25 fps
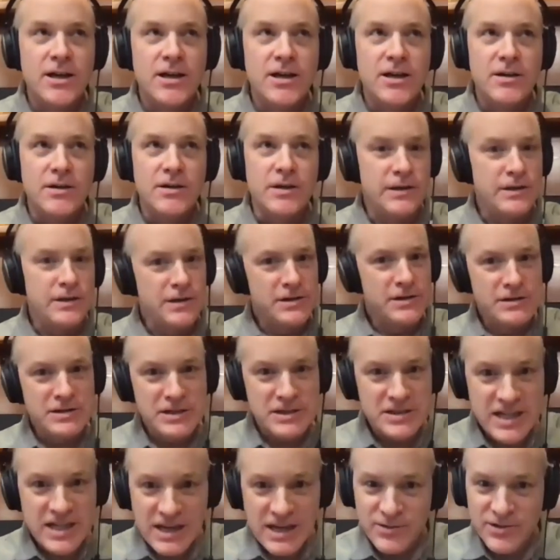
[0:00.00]
And there's an
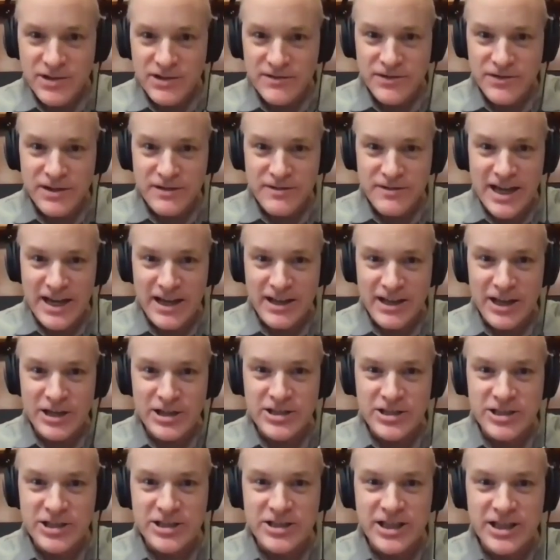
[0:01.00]
example I've heard of that. And
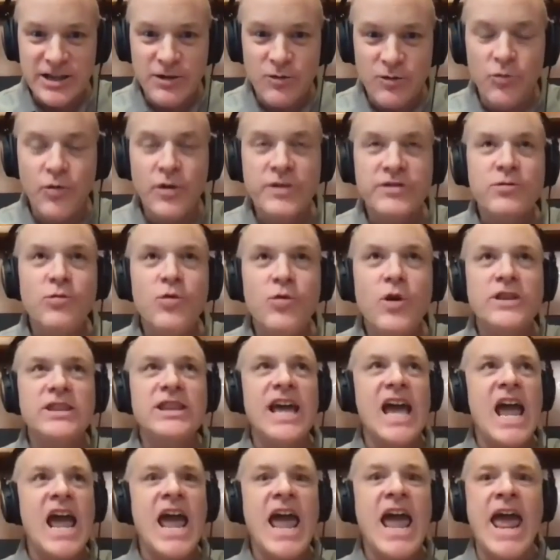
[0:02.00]
it's just like, what
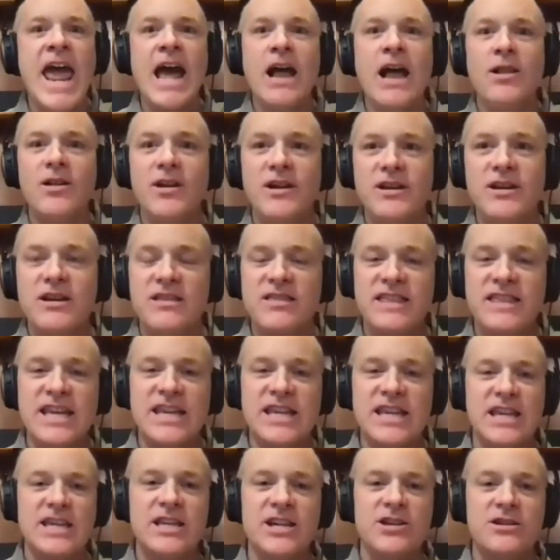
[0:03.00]
the hell are you
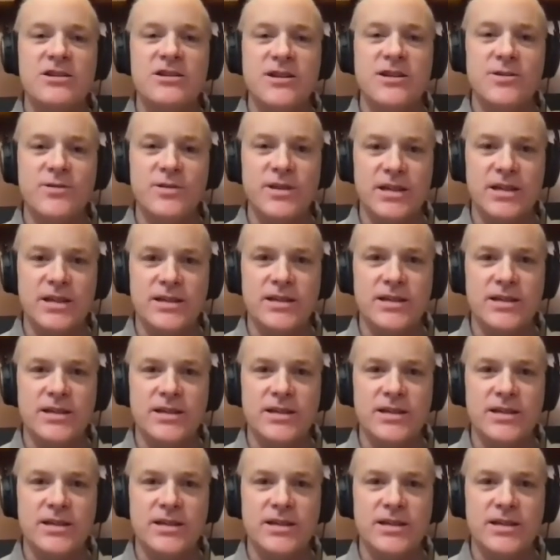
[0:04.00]
thinking you're doing?